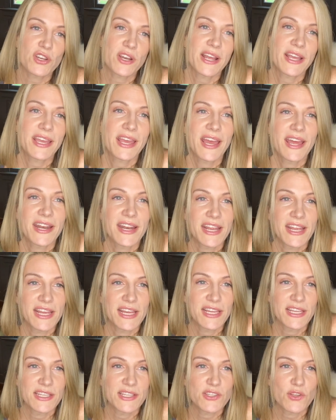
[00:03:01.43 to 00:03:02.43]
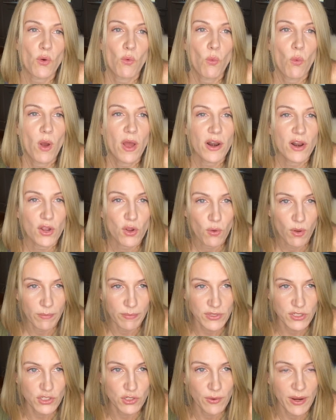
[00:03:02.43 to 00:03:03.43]
I get is, what
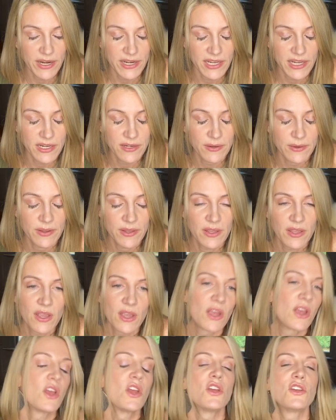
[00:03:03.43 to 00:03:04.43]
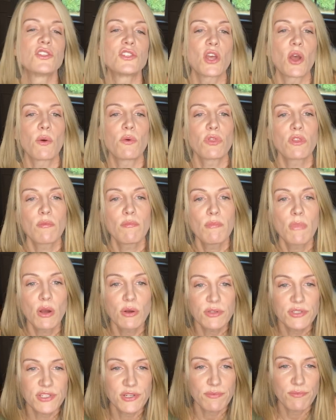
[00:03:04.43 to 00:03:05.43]
equipment do I need? So the
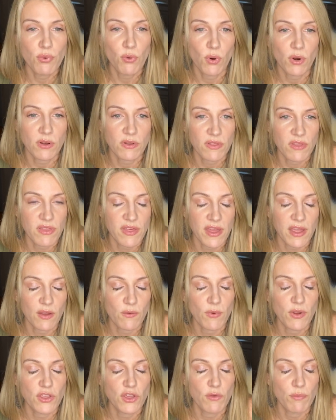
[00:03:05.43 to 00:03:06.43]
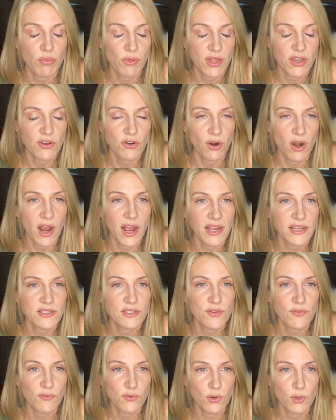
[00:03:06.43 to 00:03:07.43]
most important thing when you
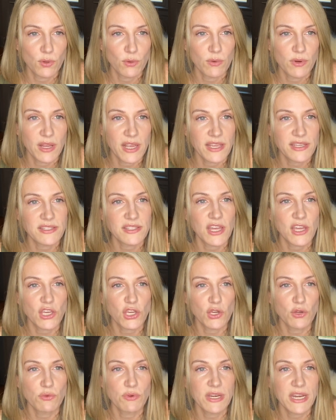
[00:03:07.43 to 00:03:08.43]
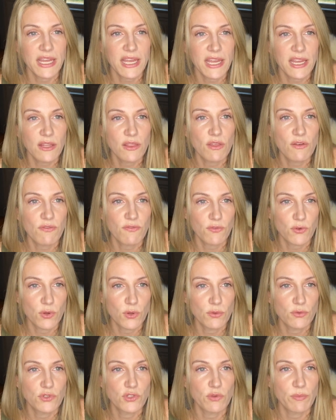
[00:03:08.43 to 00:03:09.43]
Blenderize food is that you need the
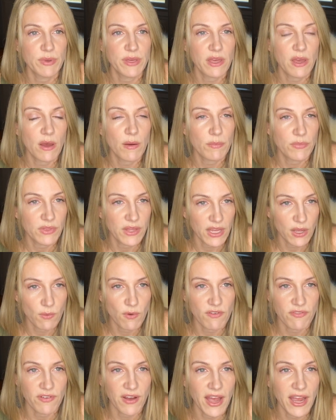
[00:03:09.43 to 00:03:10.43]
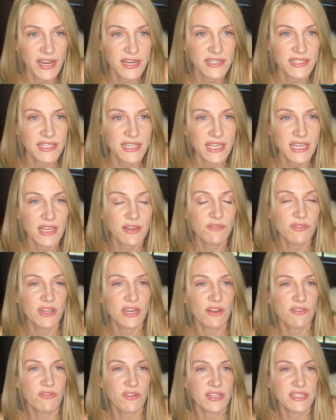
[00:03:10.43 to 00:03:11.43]
food to become liquefied, even
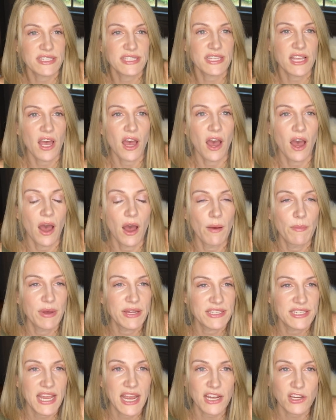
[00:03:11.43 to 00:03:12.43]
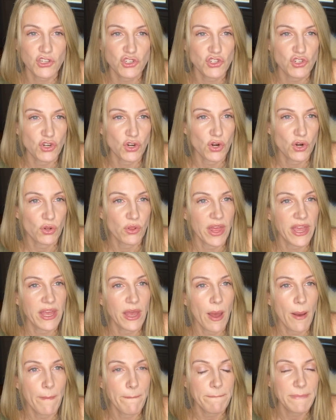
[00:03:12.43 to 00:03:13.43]
if it's a texture like
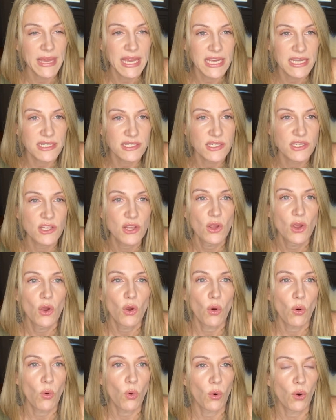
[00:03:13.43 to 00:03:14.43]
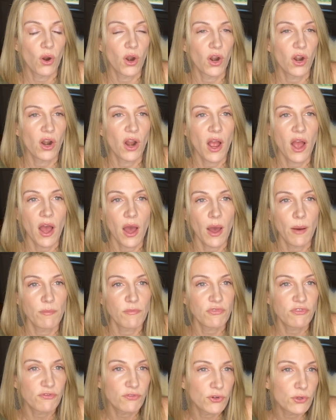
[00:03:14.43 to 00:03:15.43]
a meat or
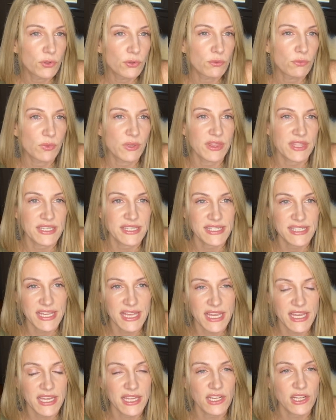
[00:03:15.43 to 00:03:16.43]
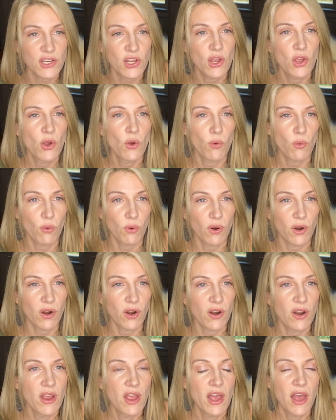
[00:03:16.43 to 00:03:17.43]
fruit with the skin
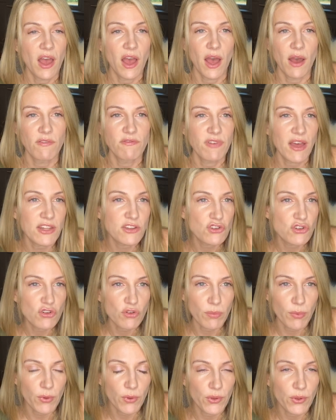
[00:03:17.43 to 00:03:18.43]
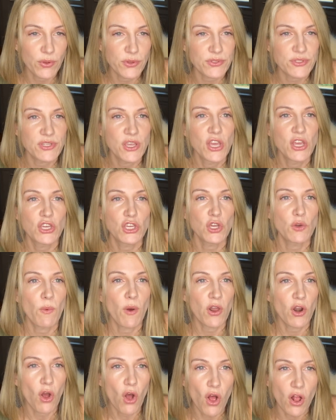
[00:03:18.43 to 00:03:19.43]
or vegetables. You
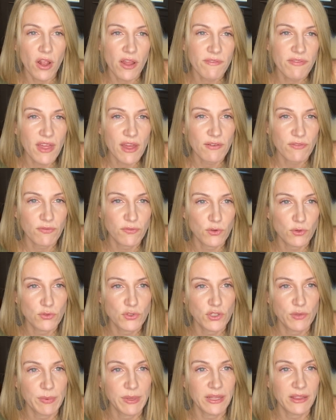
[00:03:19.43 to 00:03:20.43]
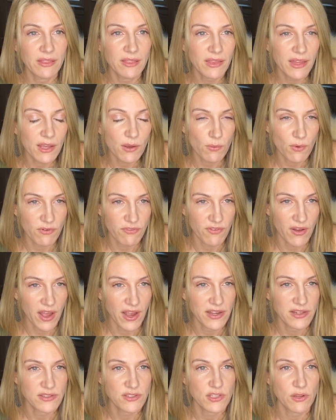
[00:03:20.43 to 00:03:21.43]
want all of that food to be
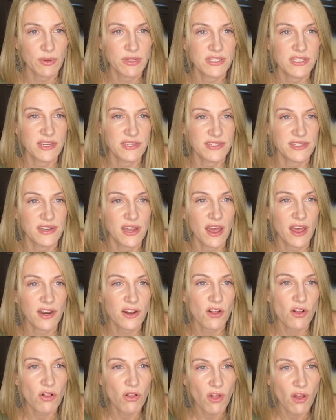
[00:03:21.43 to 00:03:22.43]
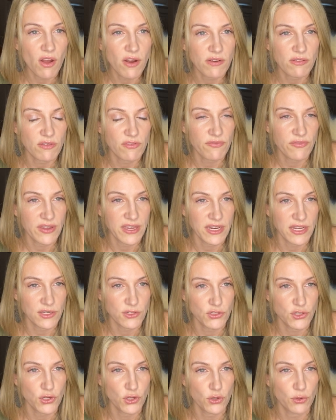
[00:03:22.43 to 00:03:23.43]
liquefied so it does not clog the feeding
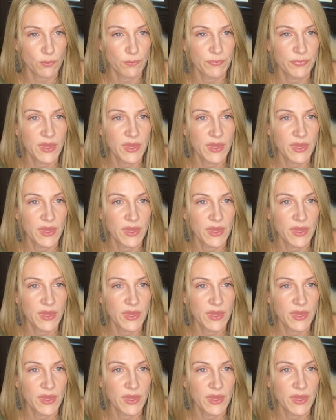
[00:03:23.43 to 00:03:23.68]
tube.